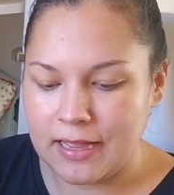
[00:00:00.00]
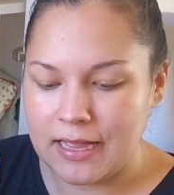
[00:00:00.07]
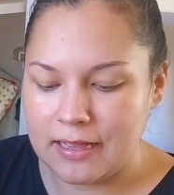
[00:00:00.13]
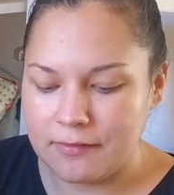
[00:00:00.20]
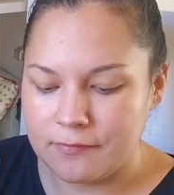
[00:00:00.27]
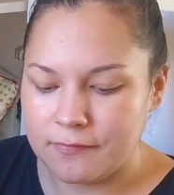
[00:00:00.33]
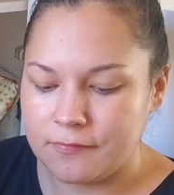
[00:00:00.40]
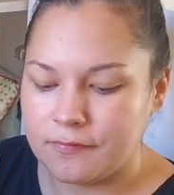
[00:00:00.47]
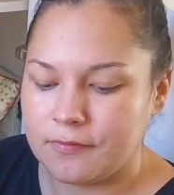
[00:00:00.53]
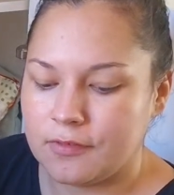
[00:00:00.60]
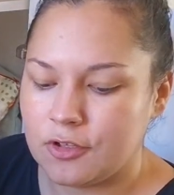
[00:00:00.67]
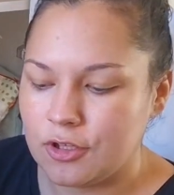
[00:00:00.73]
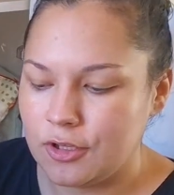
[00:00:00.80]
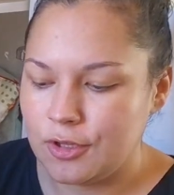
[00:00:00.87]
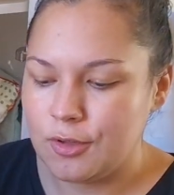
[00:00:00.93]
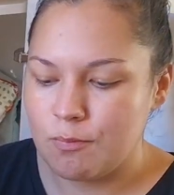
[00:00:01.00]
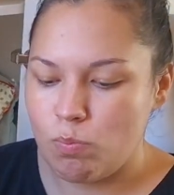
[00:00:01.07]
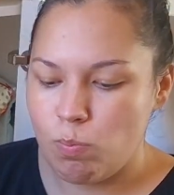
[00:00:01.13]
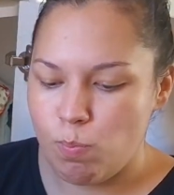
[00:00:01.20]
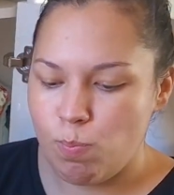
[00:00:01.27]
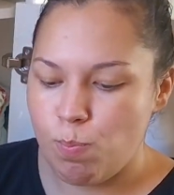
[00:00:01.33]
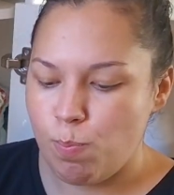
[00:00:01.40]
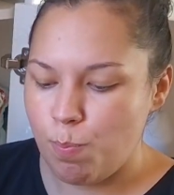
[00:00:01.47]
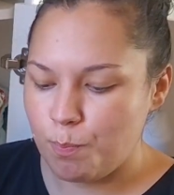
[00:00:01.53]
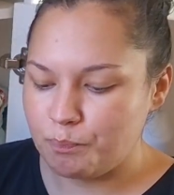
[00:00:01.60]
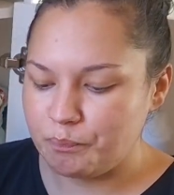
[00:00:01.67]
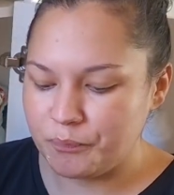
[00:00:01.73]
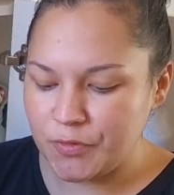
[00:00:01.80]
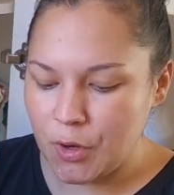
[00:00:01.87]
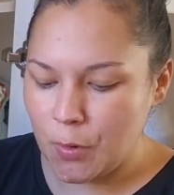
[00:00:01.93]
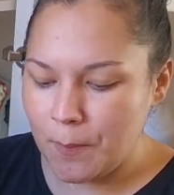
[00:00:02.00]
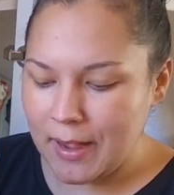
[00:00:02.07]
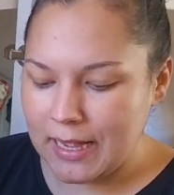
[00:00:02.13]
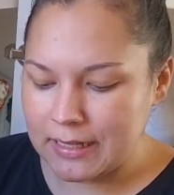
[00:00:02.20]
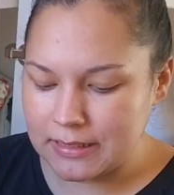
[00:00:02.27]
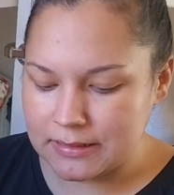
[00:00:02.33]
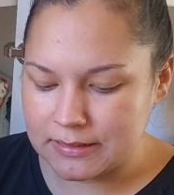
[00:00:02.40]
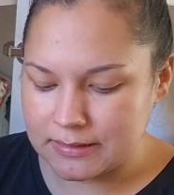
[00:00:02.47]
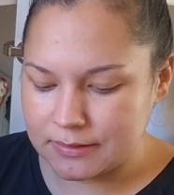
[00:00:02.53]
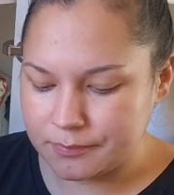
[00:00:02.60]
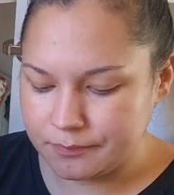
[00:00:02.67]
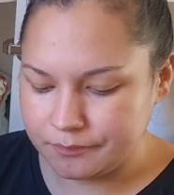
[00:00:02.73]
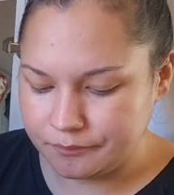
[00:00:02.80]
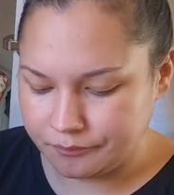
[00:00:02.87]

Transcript: have no bags,